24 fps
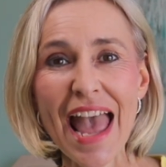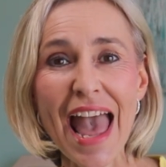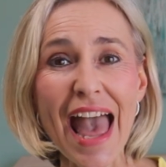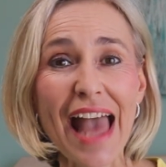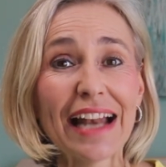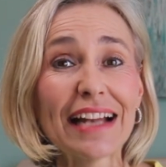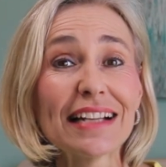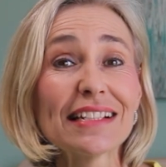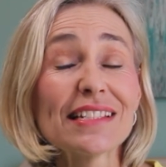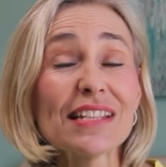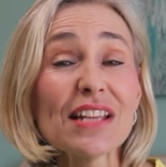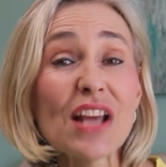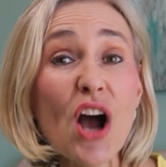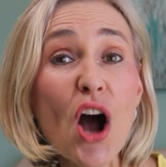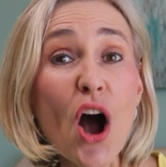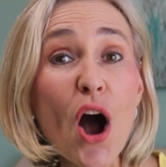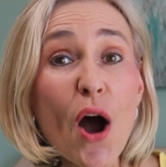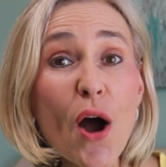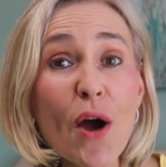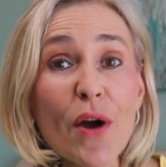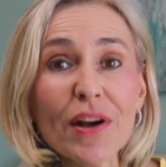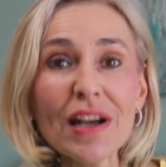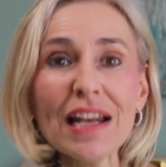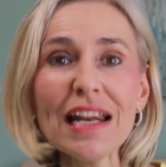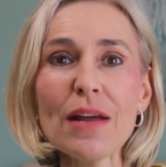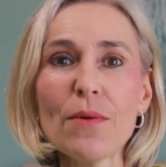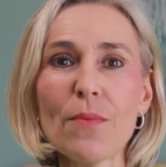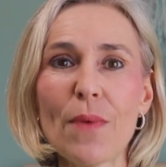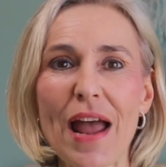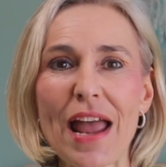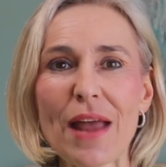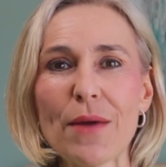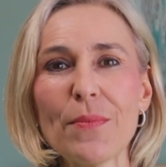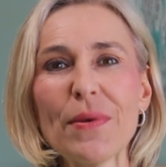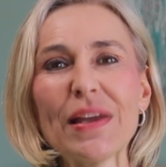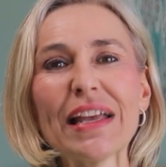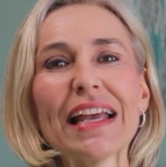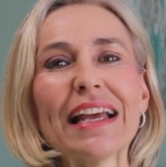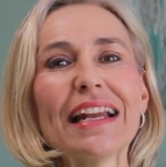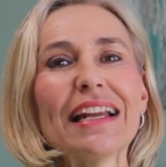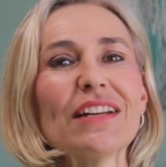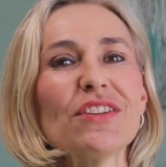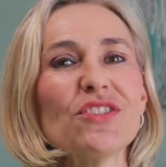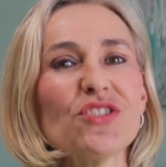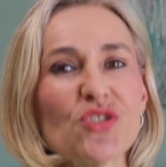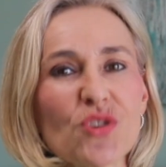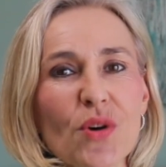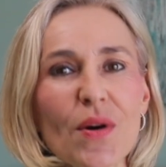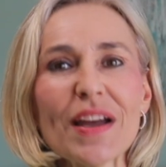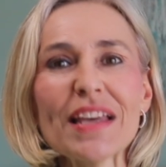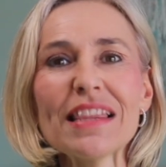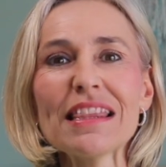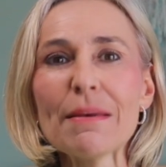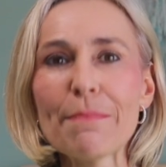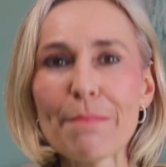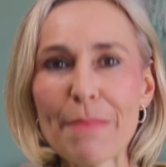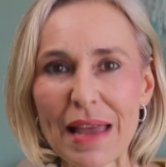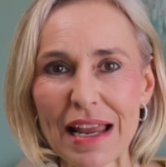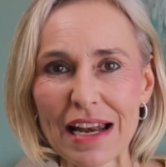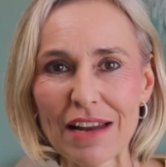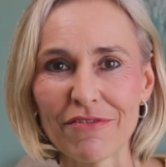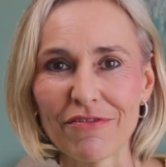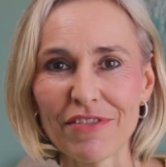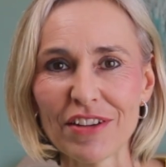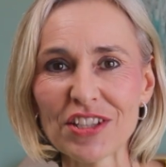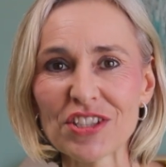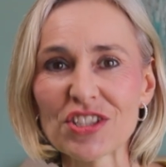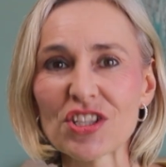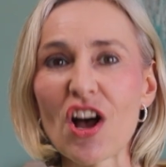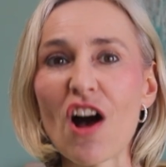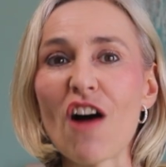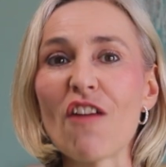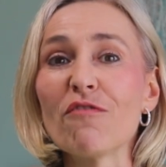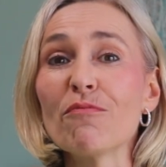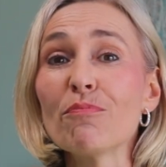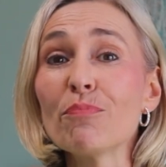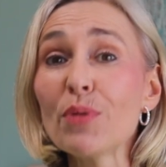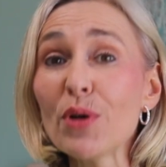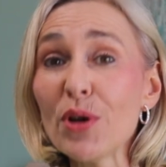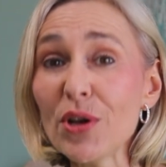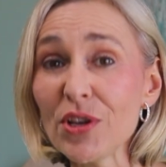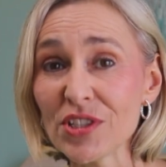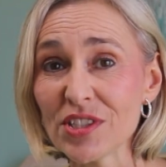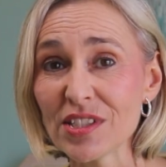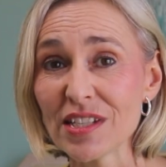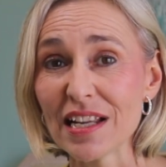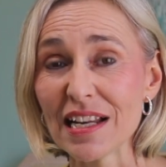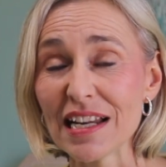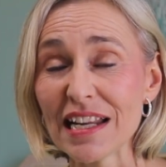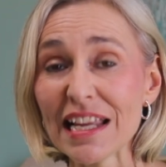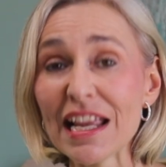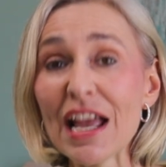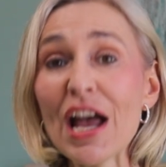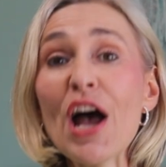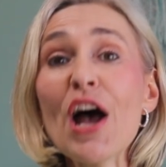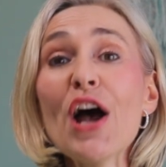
And it's the only way we can enjoy the benefits of personally